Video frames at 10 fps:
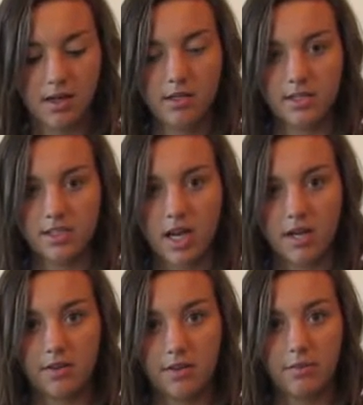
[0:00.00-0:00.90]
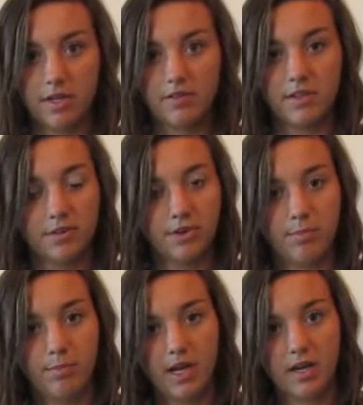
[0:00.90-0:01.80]
just got a little bit of the
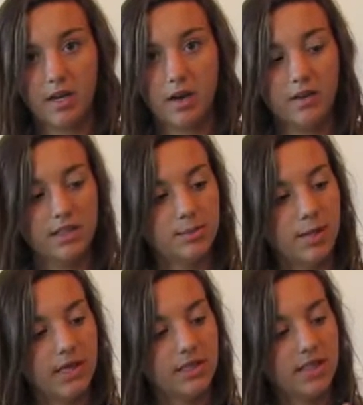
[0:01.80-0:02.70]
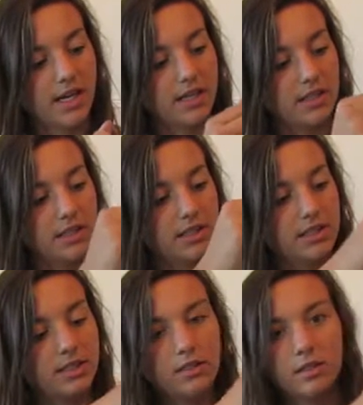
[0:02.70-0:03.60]
green paint on the sponge and
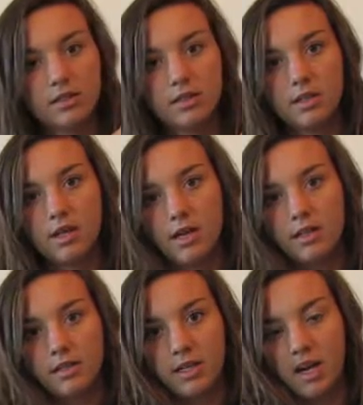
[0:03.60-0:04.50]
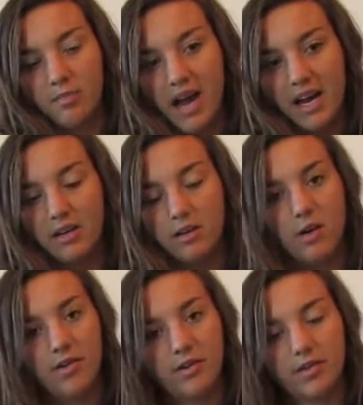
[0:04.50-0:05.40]
just kind of patted it
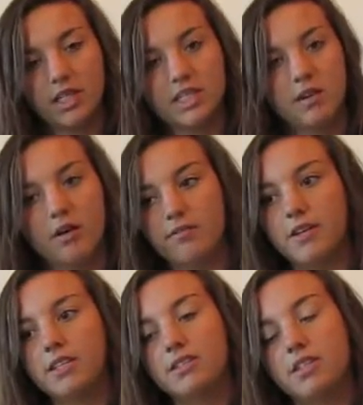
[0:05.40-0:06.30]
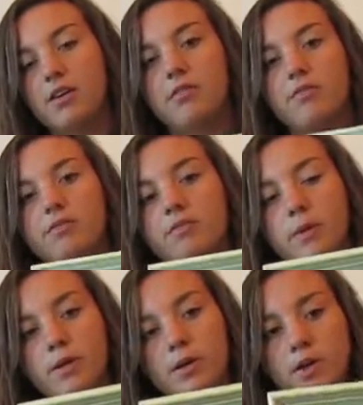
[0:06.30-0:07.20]
on there really softly. So if
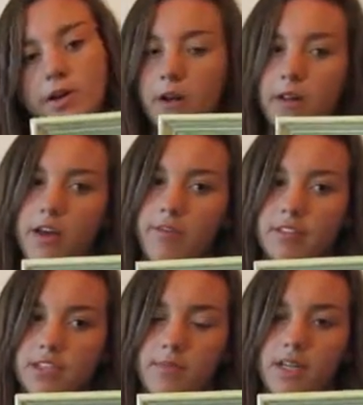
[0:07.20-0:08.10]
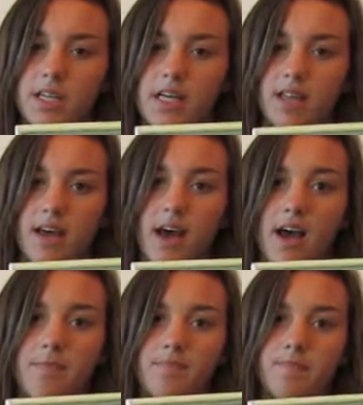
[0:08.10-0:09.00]
you're looking for something like
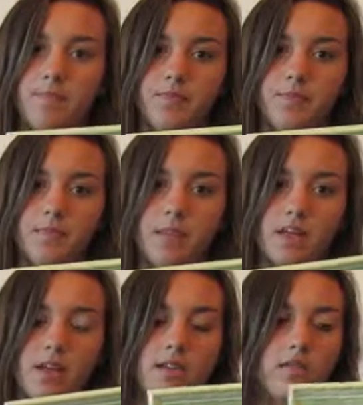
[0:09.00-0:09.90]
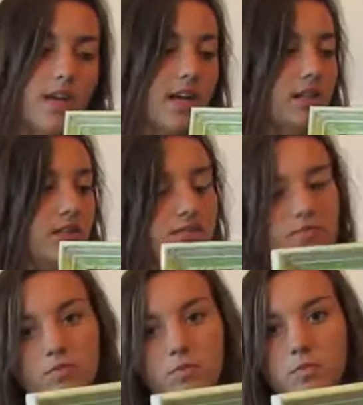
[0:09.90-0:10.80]
that, then
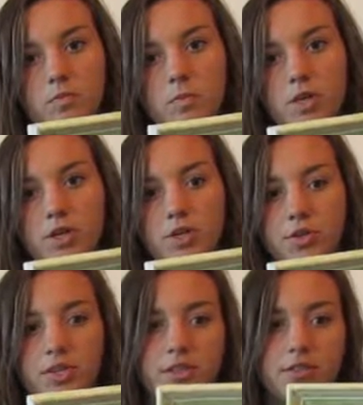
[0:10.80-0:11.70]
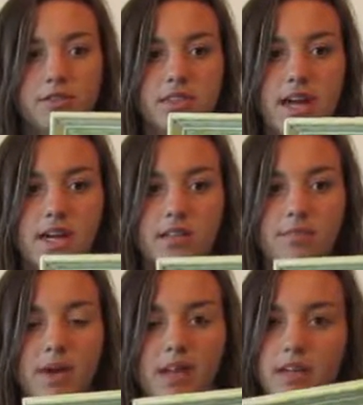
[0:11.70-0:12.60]
you can use
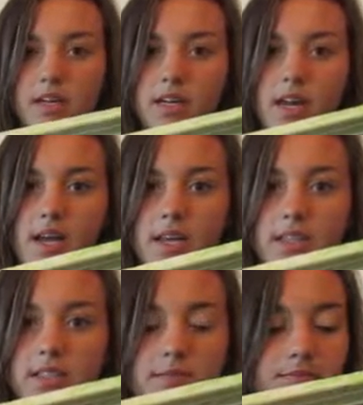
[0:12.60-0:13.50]
that method and